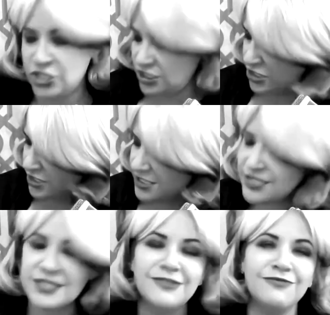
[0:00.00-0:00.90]
She
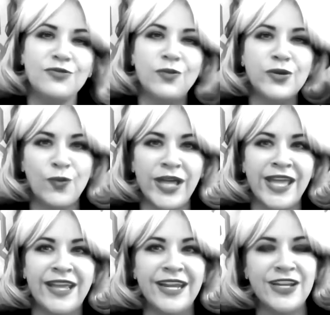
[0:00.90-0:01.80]
just would
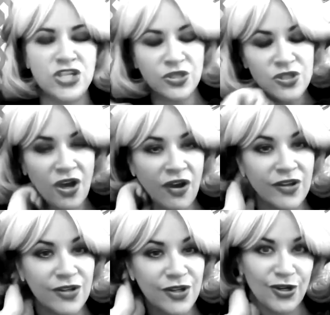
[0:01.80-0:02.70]
win and she
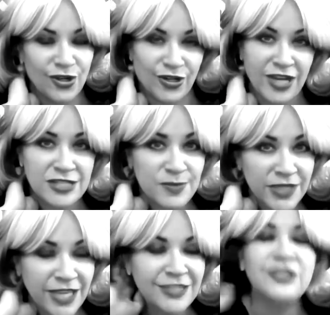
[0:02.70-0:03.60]
taught her
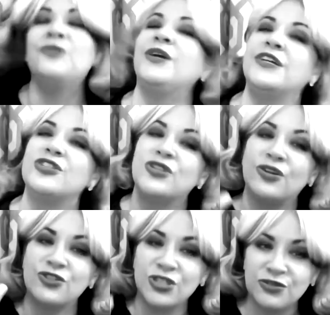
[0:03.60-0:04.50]
husband how to do it. She
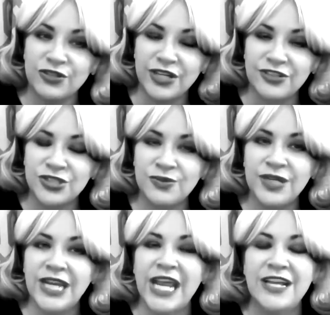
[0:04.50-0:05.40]
taught her children how to do
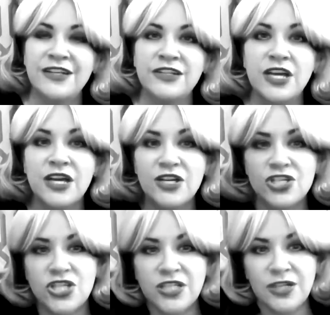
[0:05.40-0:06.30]
it and
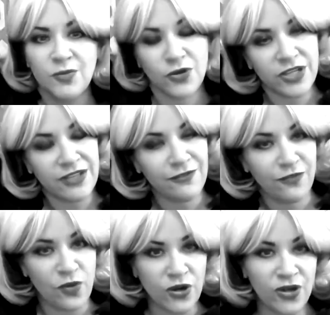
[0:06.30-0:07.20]
she ended up working
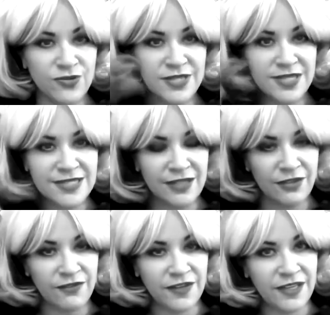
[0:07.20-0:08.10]
for Jose
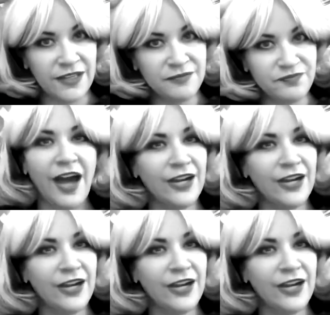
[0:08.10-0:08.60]
Silva.